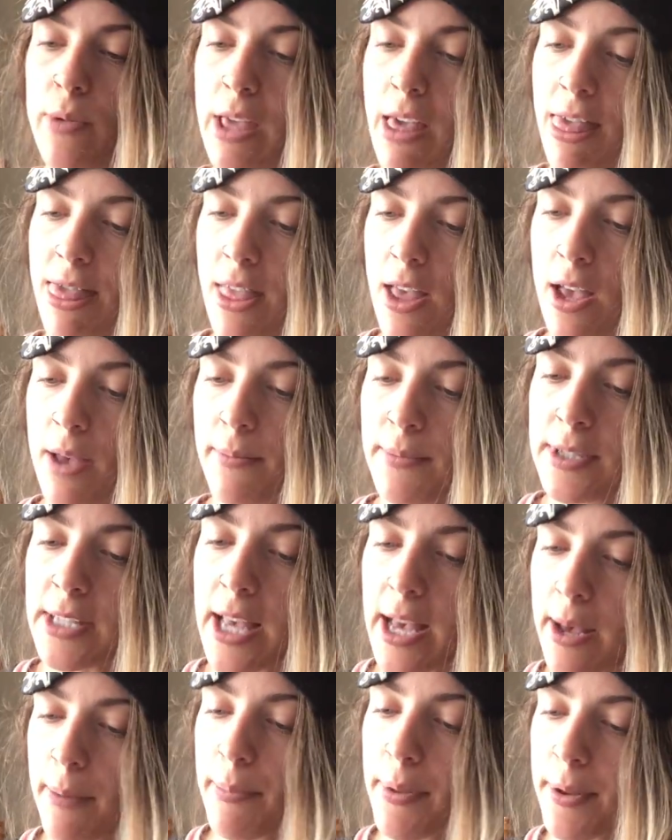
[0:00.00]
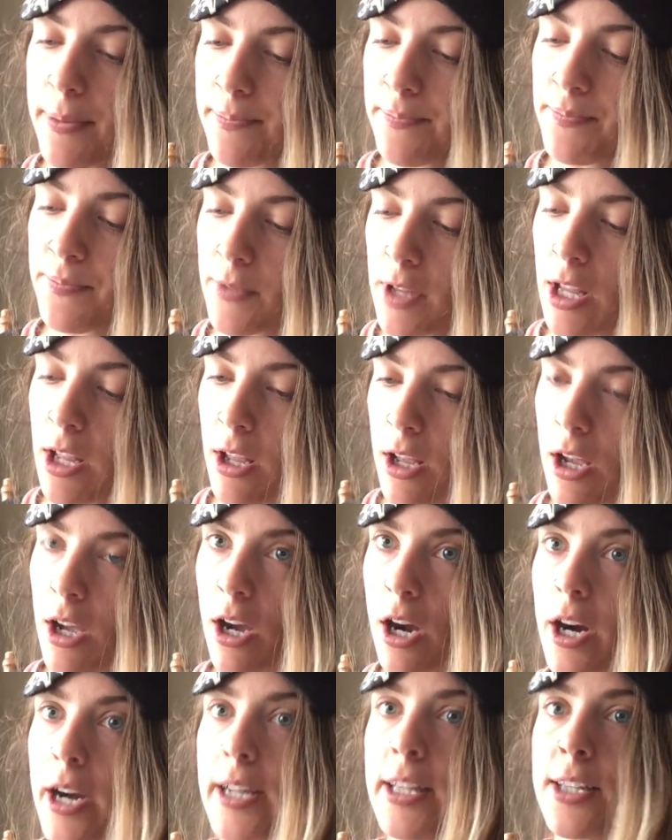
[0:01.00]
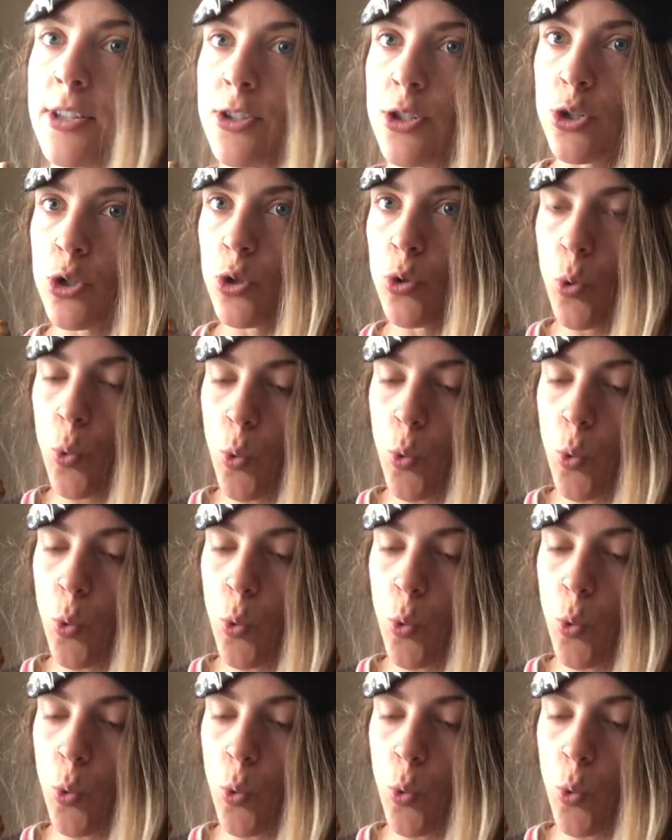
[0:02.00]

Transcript: be a thumbs up. All right, let's do